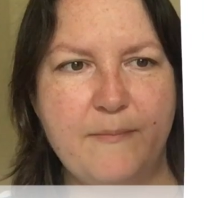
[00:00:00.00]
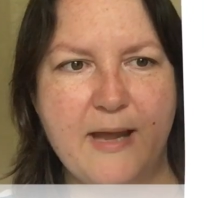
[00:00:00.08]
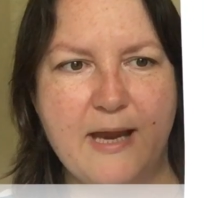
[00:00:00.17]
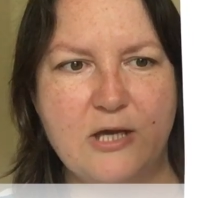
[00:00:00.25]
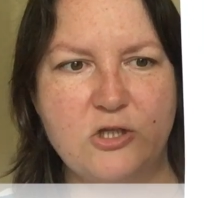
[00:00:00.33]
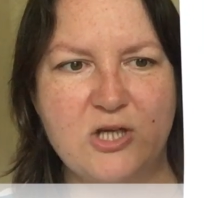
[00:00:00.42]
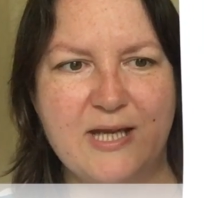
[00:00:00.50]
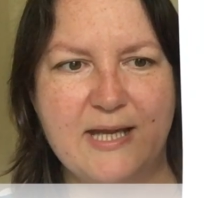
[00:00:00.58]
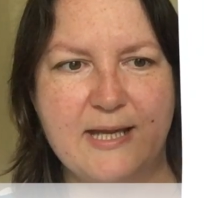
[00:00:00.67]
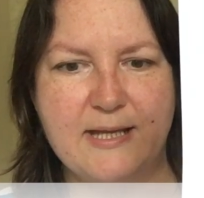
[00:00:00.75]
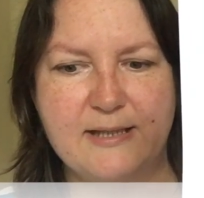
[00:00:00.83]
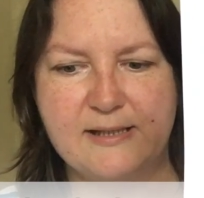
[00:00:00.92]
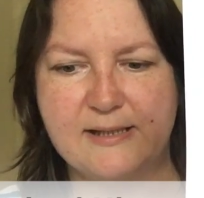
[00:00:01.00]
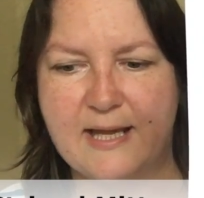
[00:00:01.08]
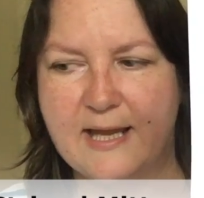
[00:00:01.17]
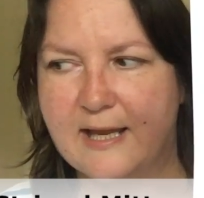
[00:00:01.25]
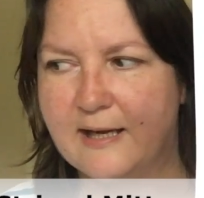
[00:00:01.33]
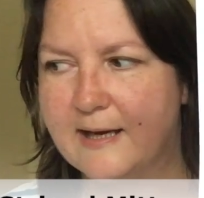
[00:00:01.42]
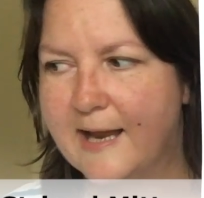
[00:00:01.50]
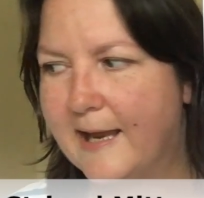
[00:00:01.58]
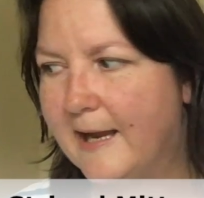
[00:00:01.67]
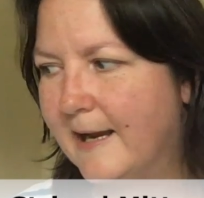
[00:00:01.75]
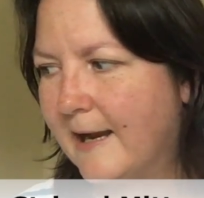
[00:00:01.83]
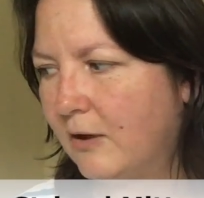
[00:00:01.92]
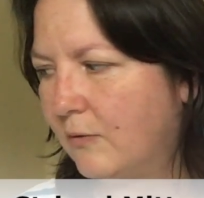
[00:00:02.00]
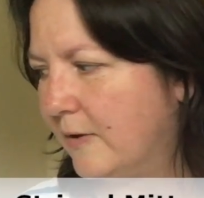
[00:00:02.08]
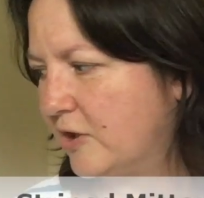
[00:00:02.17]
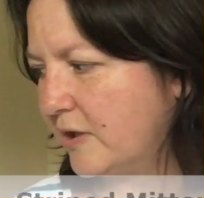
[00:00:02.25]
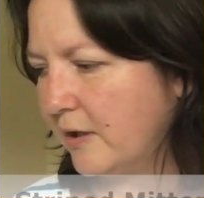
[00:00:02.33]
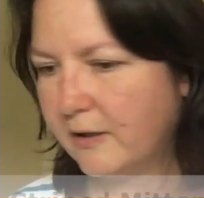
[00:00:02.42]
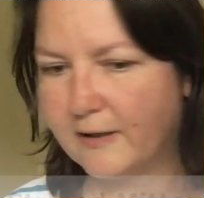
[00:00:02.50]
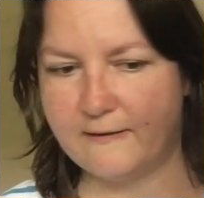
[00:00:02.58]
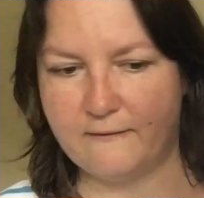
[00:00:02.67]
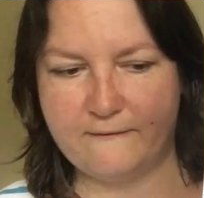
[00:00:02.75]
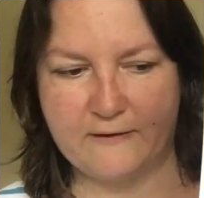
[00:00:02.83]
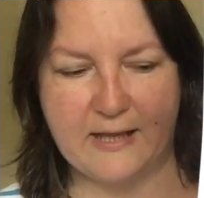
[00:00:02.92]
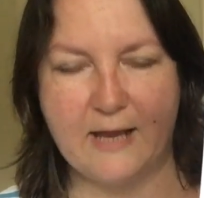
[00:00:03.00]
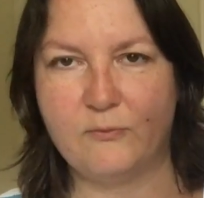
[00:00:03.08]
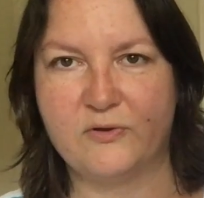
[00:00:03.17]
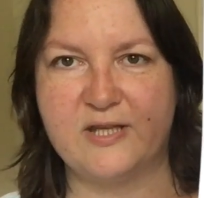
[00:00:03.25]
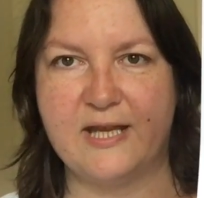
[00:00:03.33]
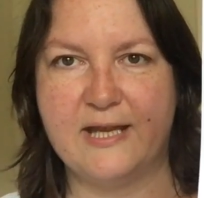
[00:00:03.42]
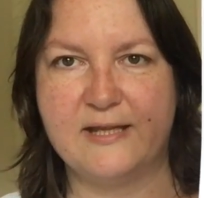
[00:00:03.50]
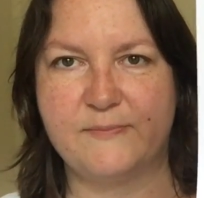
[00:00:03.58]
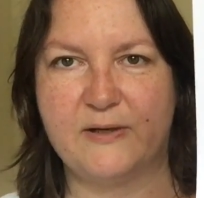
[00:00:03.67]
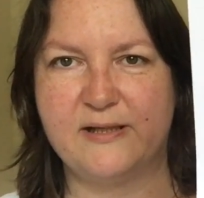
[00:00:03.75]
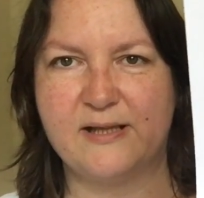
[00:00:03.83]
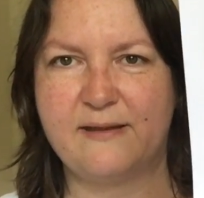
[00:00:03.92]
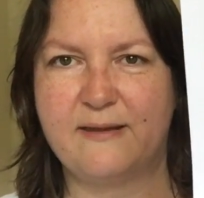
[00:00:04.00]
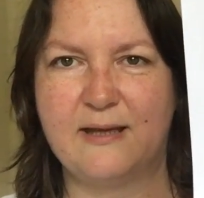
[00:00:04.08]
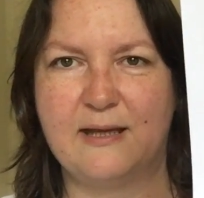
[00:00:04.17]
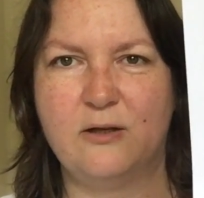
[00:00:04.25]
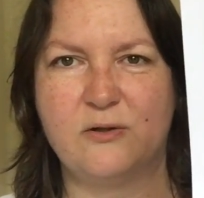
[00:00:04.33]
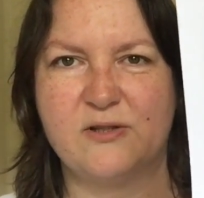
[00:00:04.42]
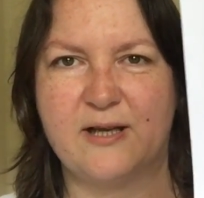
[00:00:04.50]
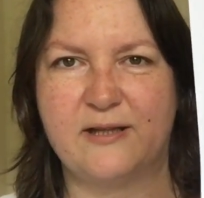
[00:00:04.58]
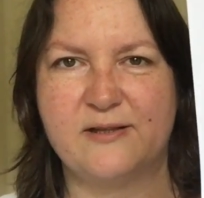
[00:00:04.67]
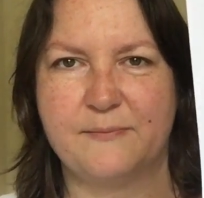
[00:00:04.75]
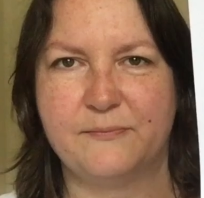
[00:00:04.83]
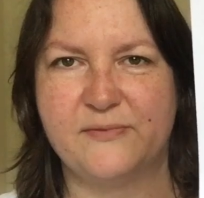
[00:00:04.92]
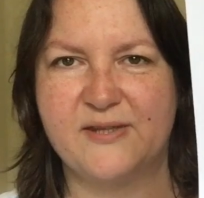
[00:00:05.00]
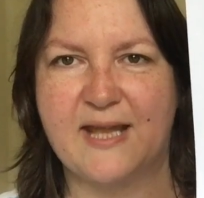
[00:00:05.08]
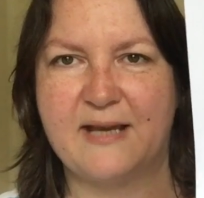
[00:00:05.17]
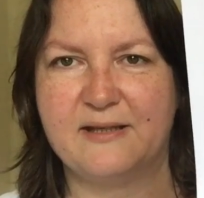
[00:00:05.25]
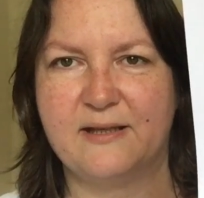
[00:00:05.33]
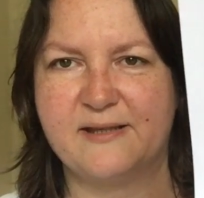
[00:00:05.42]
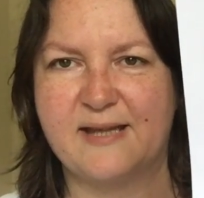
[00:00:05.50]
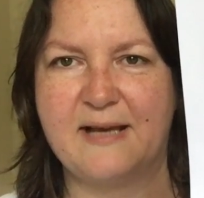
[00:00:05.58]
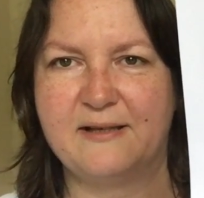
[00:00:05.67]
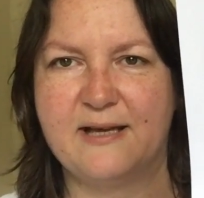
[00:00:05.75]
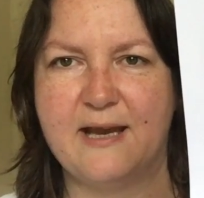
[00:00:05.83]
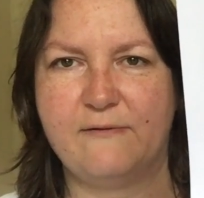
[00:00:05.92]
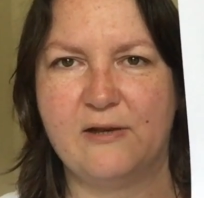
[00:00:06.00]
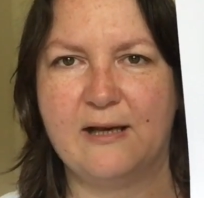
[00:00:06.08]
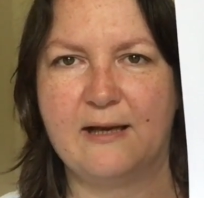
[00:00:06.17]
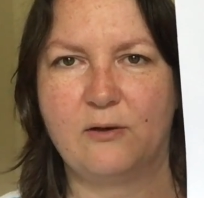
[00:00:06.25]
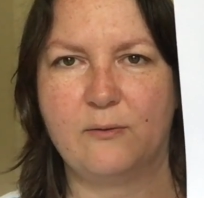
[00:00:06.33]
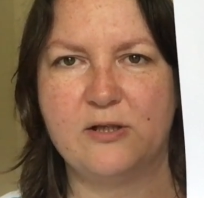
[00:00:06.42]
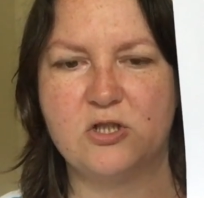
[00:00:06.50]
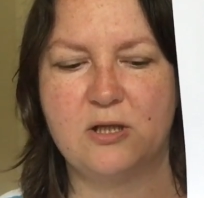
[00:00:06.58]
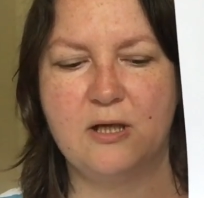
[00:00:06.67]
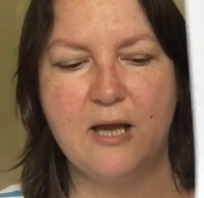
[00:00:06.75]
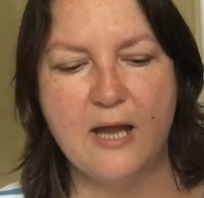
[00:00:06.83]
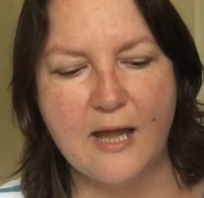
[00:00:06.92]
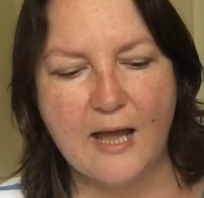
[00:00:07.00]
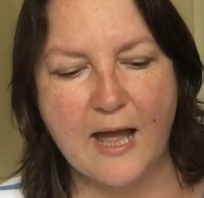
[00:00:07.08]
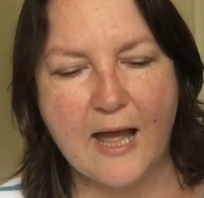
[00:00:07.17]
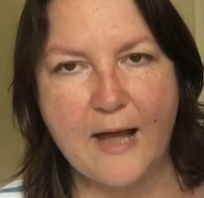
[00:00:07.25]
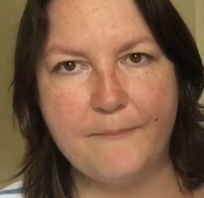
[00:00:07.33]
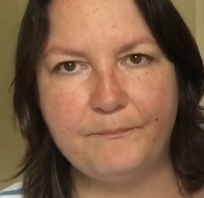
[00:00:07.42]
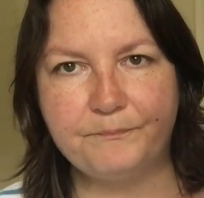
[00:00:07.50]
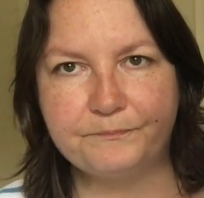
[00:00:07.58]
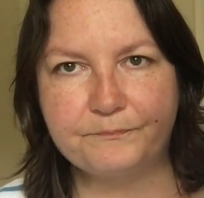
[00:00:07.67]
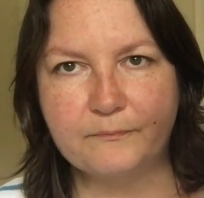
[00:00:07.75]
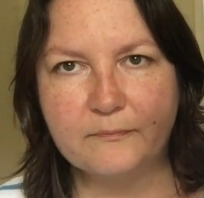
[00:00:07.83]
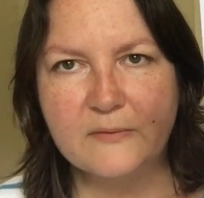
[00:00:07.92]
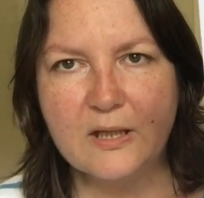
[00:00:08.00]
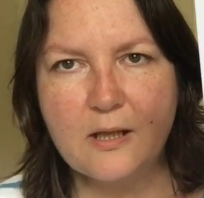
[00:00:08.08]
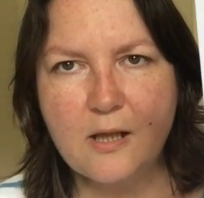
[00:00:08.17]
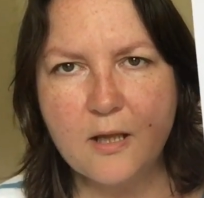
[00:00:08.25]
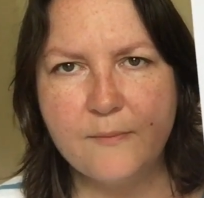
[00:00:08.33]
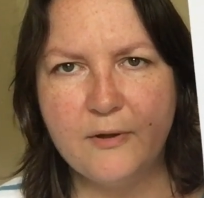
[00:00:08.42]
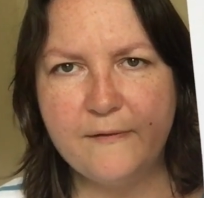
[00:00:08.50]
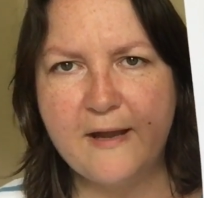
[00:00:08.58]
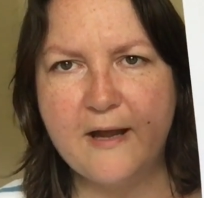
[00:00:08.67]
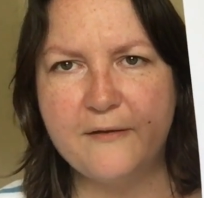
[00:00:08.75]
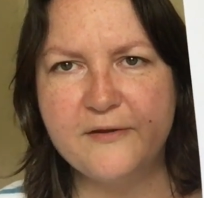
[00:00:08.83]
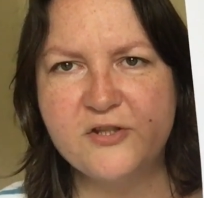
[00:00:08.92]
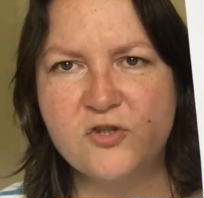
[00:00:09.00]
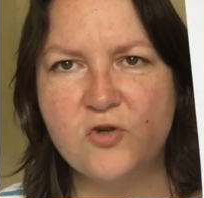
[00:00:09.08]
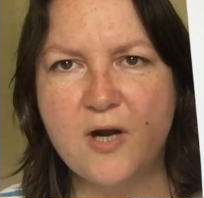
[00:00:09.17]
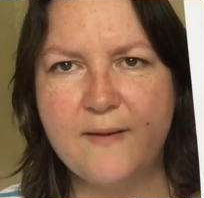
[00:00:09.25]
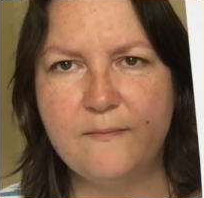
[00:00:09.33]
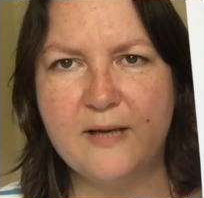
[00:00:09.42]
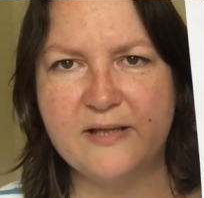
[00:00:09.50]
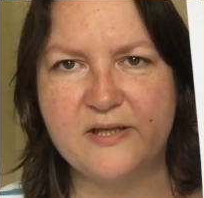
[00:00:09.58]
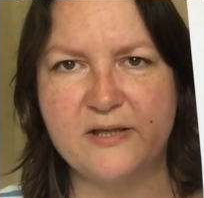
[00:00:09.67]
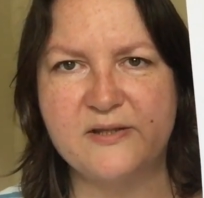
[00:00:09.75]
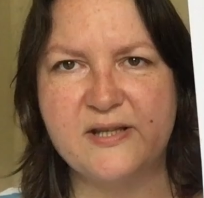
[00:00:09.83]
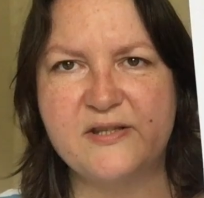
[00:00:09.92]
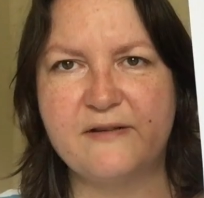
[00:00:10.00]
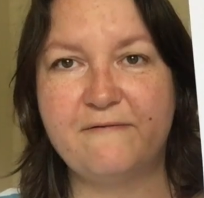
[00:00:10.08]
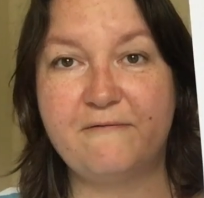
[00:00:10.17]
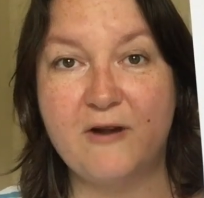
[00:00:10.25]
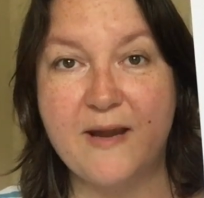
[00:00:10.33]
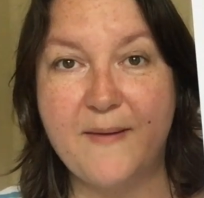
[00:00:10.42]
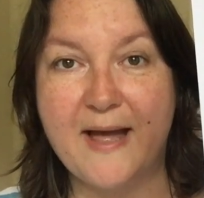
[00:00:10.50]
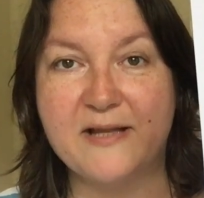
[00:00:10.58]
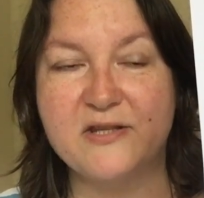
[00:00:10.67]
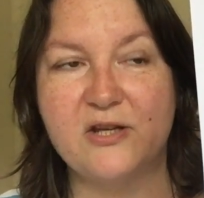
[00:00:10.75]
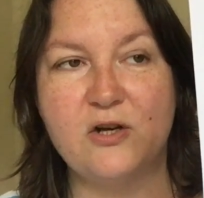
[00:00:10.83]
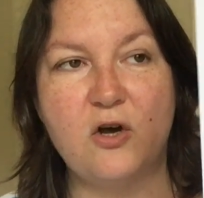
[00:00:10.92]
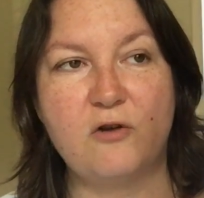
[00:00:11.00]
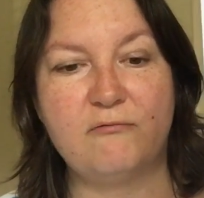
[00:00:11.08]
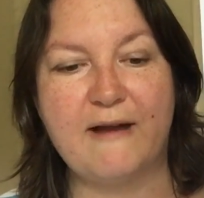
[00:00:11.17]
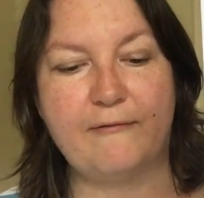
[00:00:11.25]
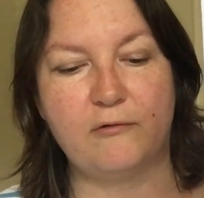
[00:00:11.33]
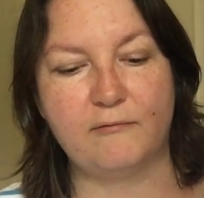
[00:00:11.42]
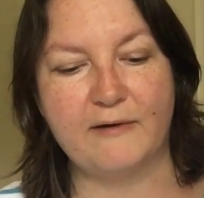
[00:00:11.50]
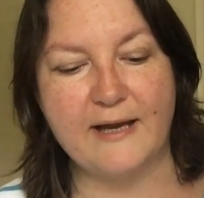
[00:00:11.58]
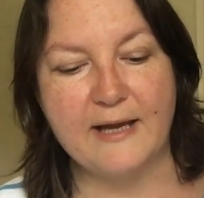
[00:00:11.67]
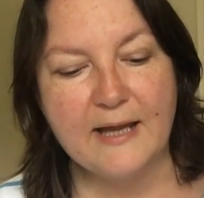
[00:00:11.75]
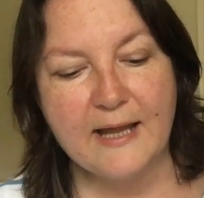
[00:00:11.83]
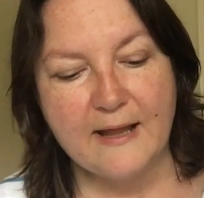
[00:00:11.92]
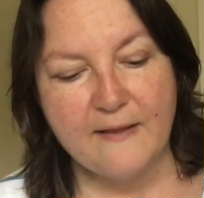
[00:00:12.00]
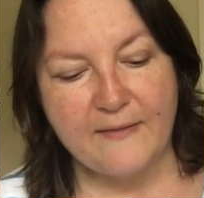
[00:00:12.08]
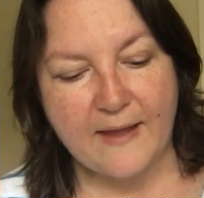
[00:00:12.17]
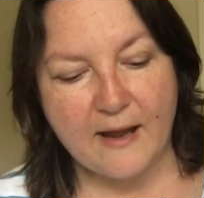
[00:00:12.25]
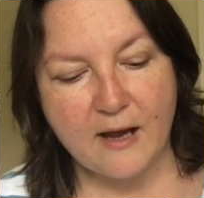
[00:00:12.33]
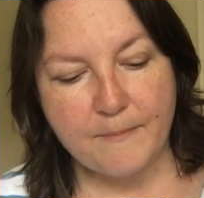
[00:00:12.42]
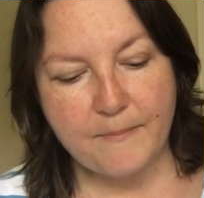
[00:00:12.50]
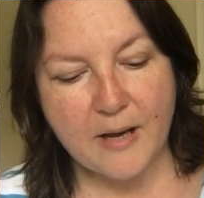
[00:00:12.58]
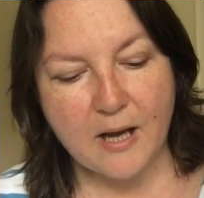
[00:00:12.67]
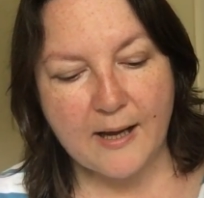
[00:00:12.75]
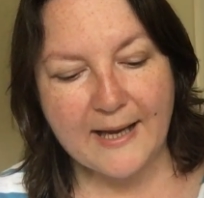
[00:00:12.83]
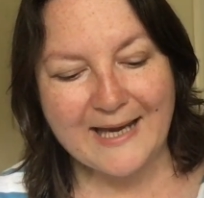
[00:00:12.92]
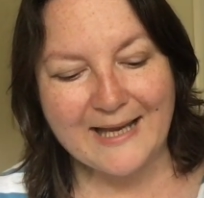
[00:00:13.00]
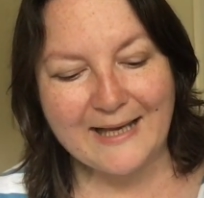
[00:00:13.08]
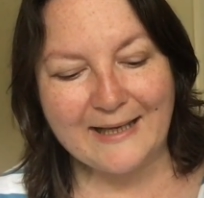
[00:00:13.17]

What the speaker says: page is in a language that I forget what it is, but I think it looks like a Scandinavian language. But they are the striped mittens. It's a free pattern on Ravelry. They are by